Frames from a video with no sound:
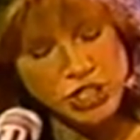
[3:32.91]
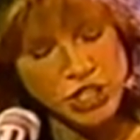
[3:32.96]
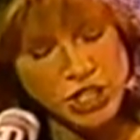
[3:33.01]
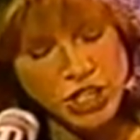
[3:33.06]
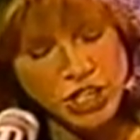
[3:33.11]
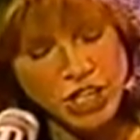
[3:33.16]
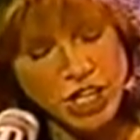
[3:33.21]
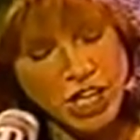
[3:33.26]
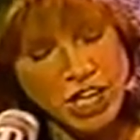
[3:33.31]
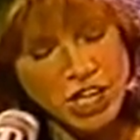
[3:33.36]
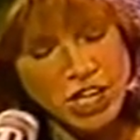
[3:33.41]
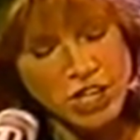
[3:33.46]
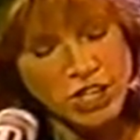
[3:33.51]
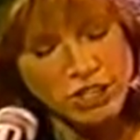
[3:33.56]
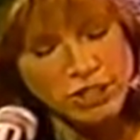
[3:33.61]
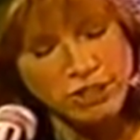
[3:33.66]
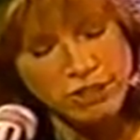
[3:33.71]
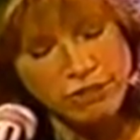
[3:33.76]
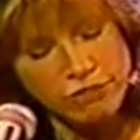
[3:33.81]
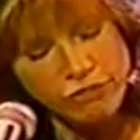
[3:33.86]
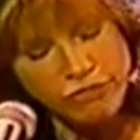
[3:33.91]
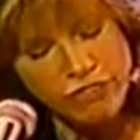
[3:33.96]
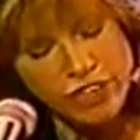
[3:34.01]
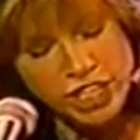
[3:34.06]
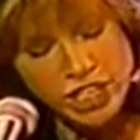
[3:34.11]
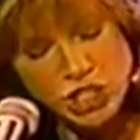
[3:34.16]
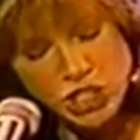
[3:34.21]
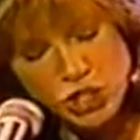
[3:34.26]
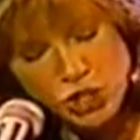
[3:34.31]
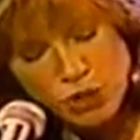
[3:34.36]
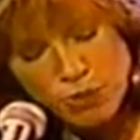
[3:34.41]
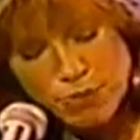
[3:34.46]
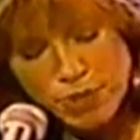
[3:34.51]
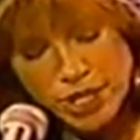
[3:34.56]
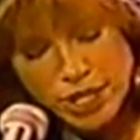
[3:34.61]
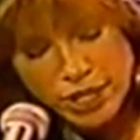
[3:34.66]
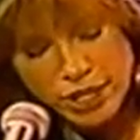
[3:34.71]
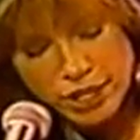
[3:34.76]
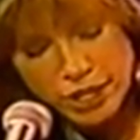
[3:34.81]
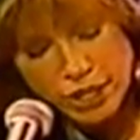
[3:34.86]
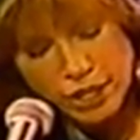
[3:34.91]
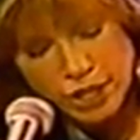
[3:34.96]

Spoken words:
a young fisherman